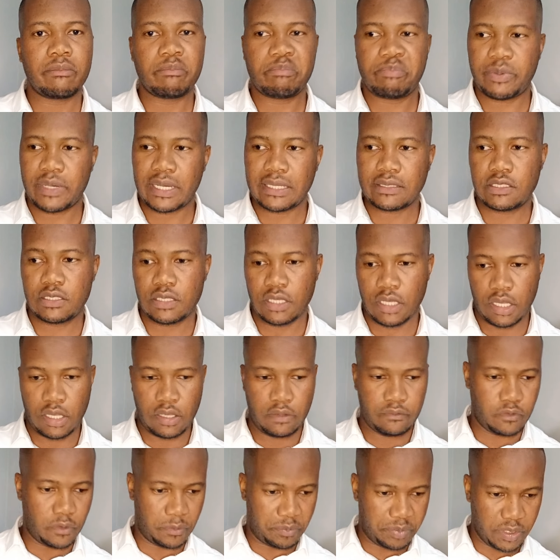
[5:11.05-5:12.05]
But
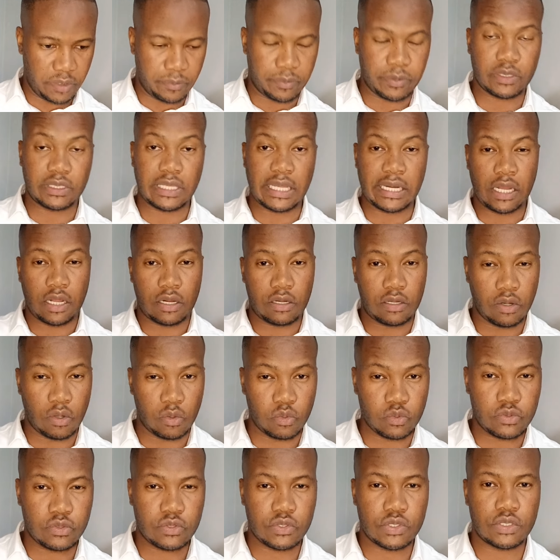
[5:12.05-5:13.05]
for people that are
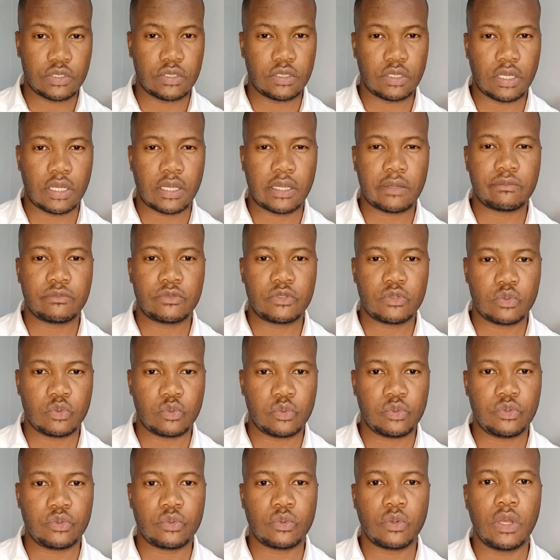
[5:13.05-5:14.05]
close to
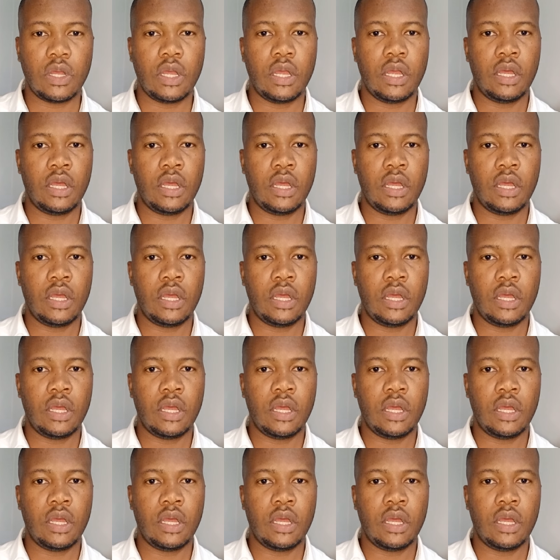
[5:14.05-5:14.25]
you,